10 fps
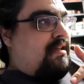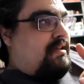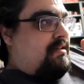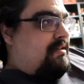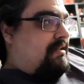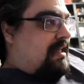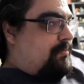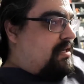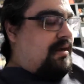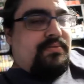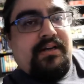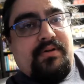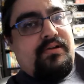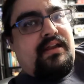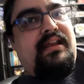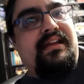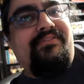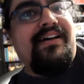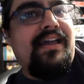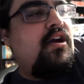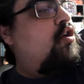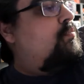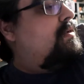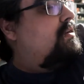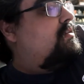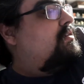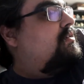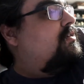I came in and I played around, and if I open